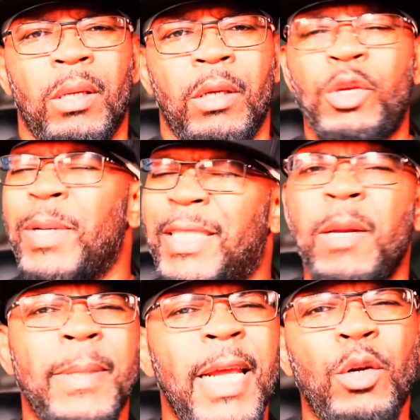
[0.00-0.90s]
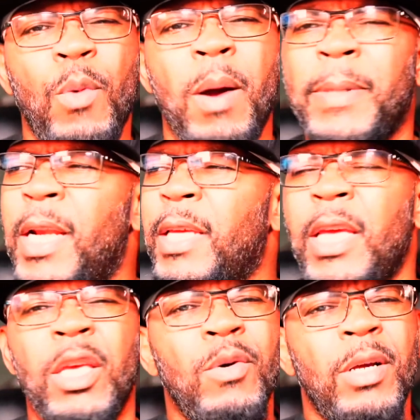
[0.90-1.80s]
You intimidate a woman into
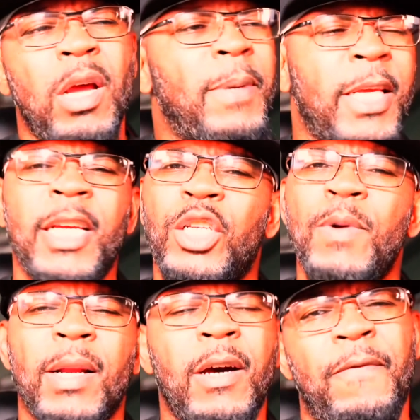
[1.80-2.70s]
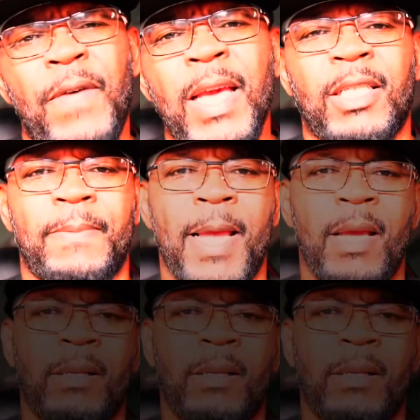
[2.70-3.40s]
giving you her number to get you out of her face, man.